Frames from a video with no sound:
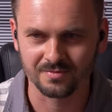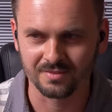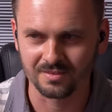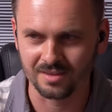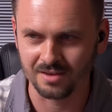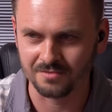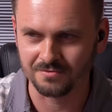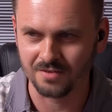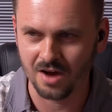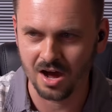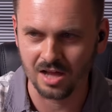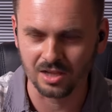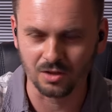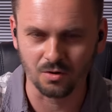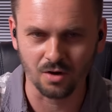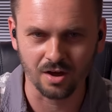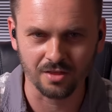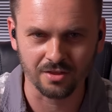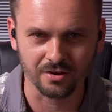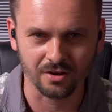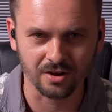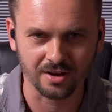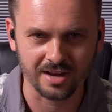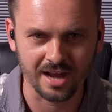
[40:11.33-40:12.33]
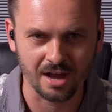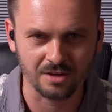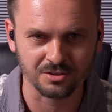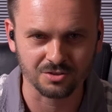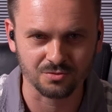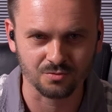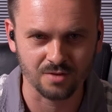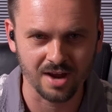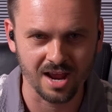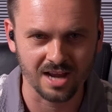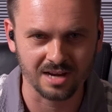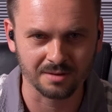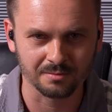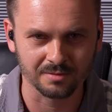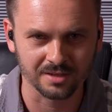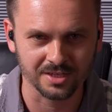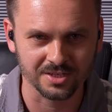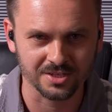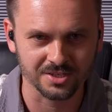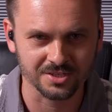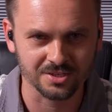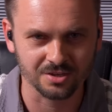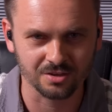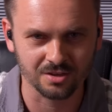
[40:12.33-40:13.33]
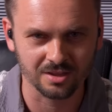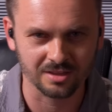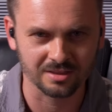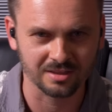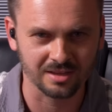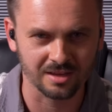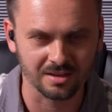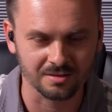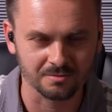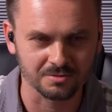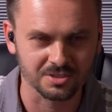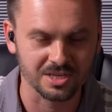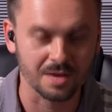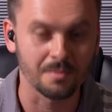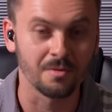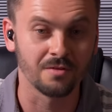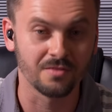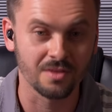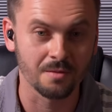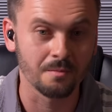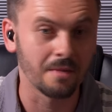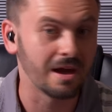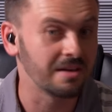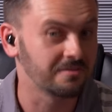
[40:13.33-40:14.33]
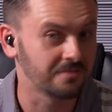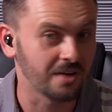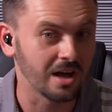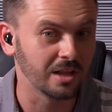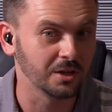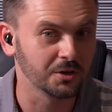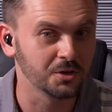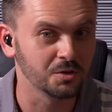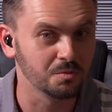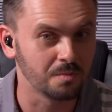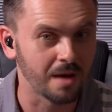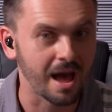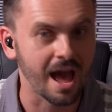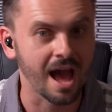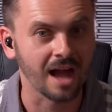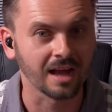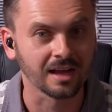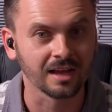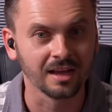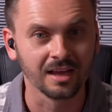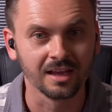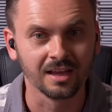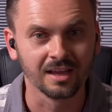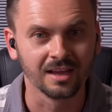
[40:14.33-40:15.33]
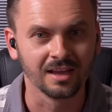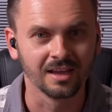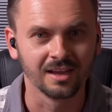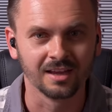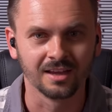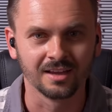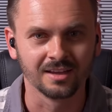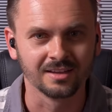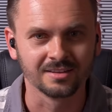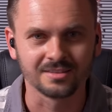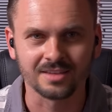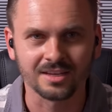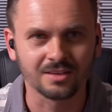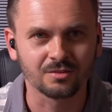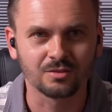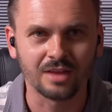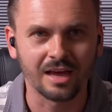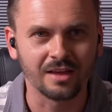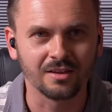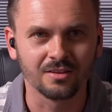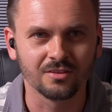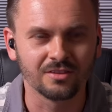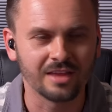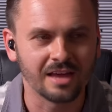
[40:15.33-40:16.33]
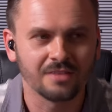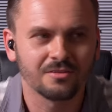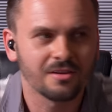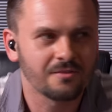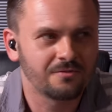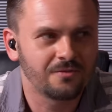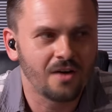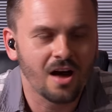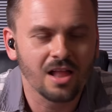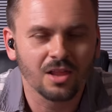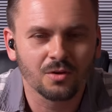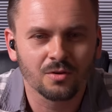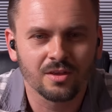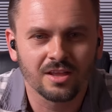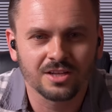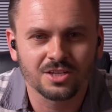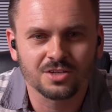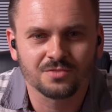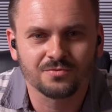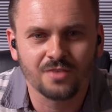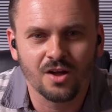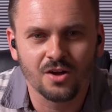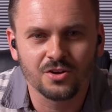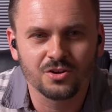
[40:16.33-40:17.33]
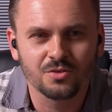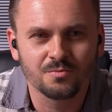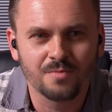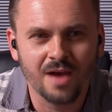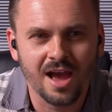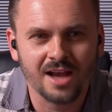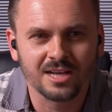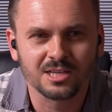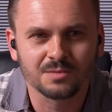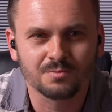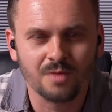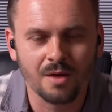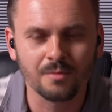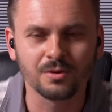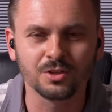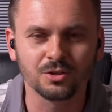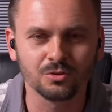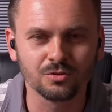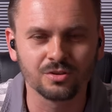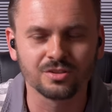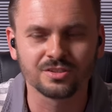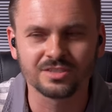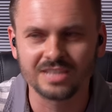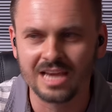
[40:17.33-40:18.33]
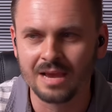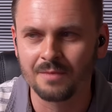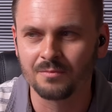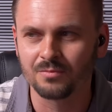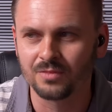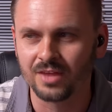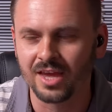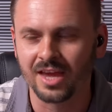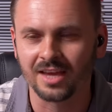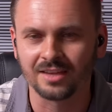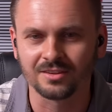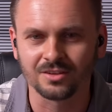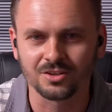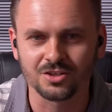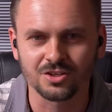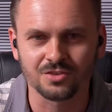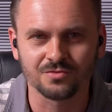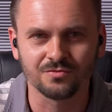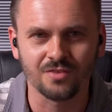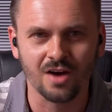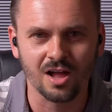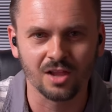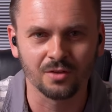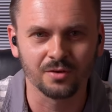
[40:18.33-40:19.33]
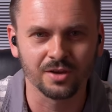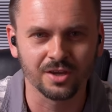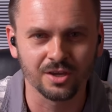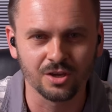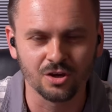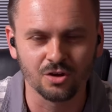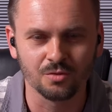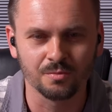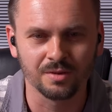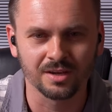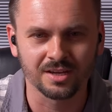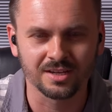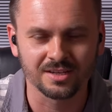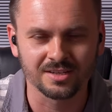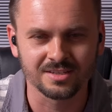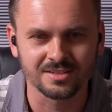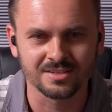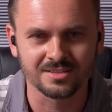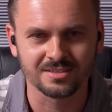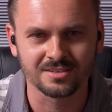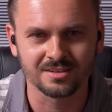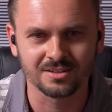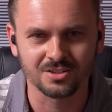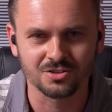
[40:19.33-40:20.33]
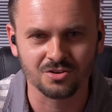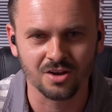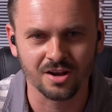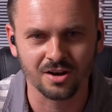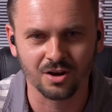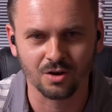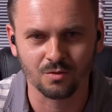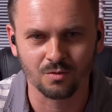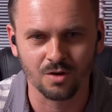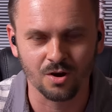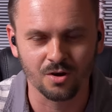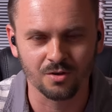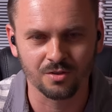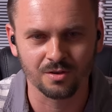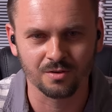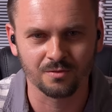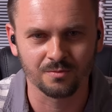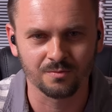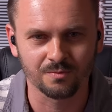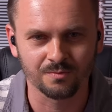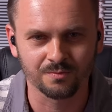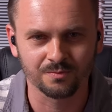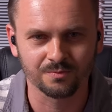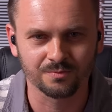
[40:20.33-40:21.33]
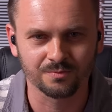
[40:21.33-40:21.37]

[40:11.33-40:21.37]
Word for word: they follow other accounts randomly just so that that some of them might follow you back. It's like that, that, that follower that just followed you back is probably doing the same thing. They're just following you because they're trying to grow their